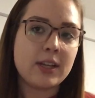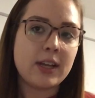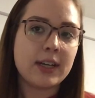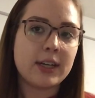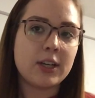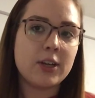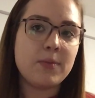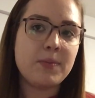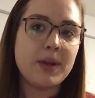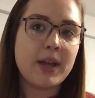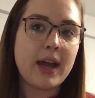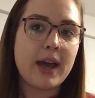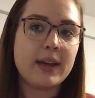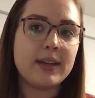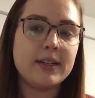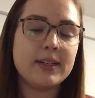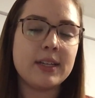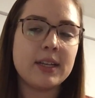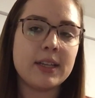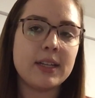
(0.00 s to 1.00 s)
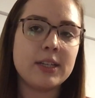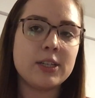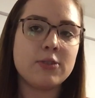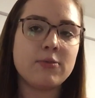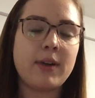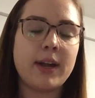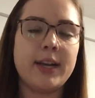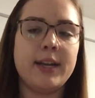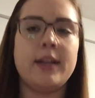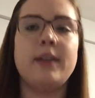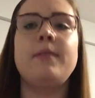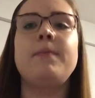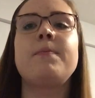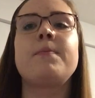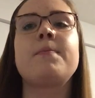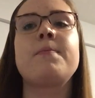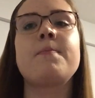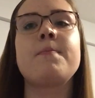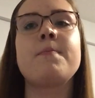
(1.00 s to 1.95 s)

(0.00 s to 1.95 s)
that could be added to this writing?